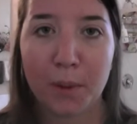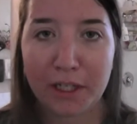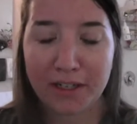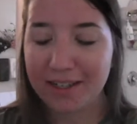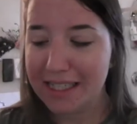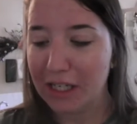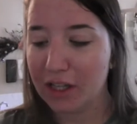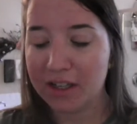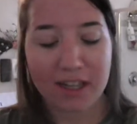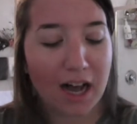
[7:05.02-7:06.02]
which still
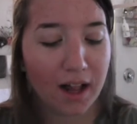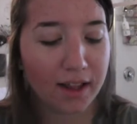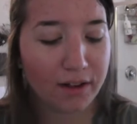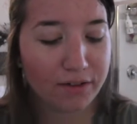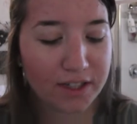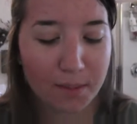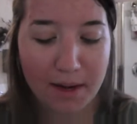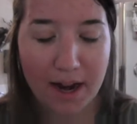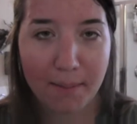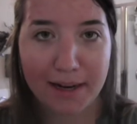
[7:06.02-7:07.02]
looks olive to
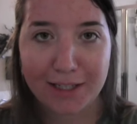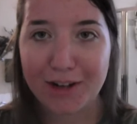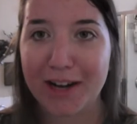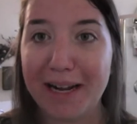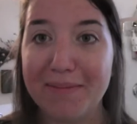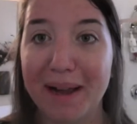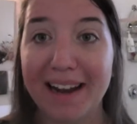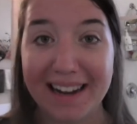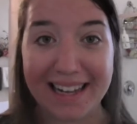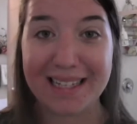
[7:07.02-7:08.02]
me on my screen,
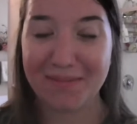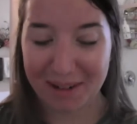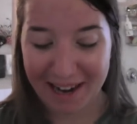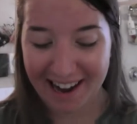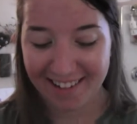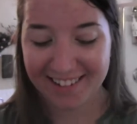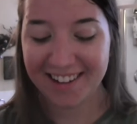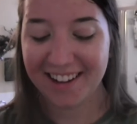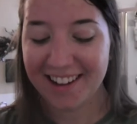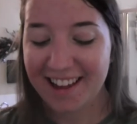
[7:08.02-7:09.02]
but it is
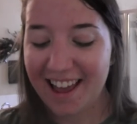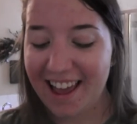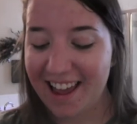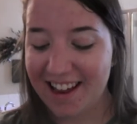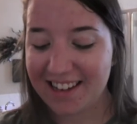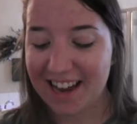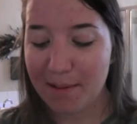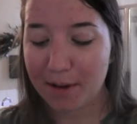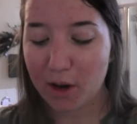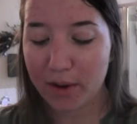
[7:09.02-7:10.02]
brown. And
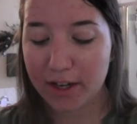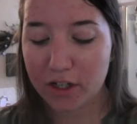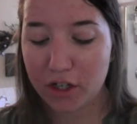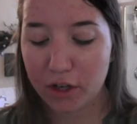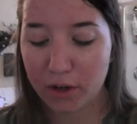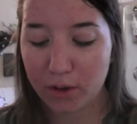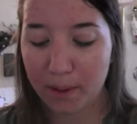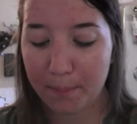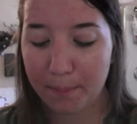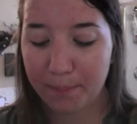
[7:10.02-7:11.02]
I'm going
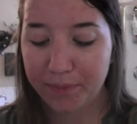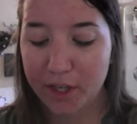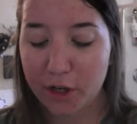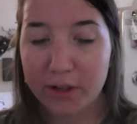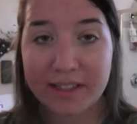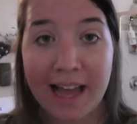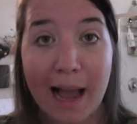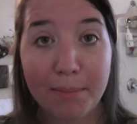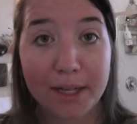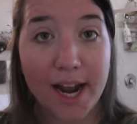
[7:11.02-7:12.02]
to use the
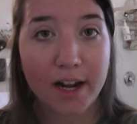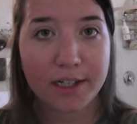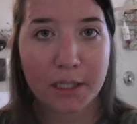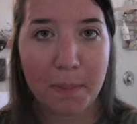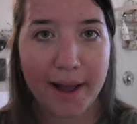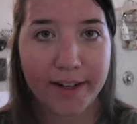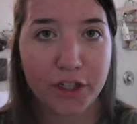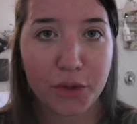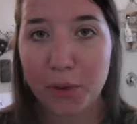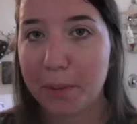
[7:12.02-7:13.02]
applicator
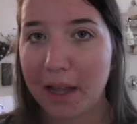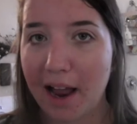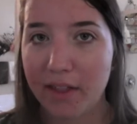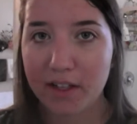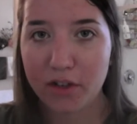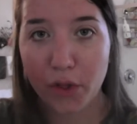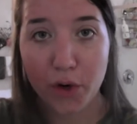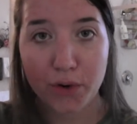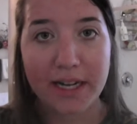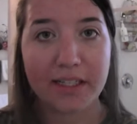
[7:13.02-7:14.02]
sponge to apply this to the
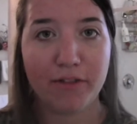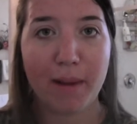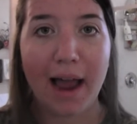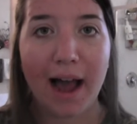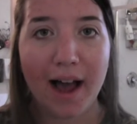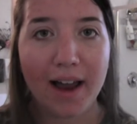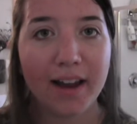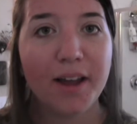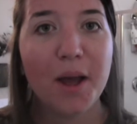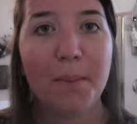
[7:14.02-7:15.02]
crease of my
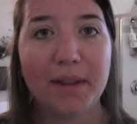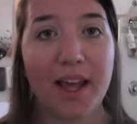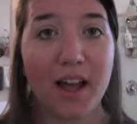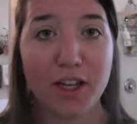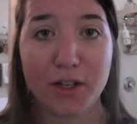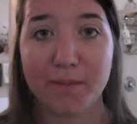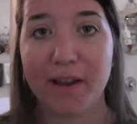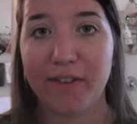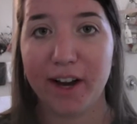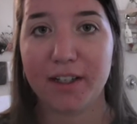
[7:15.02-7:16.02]
eye, but then I'll use my
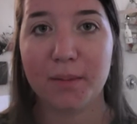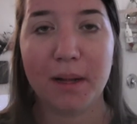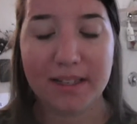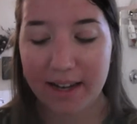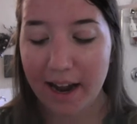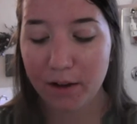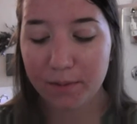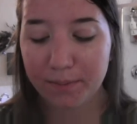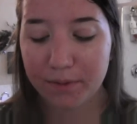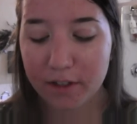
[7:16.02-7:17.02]
finger to blend it
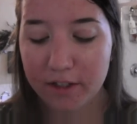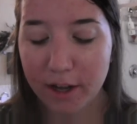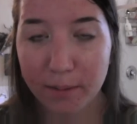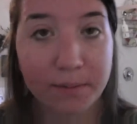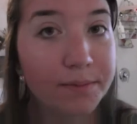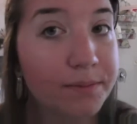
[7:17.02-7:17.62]
out. So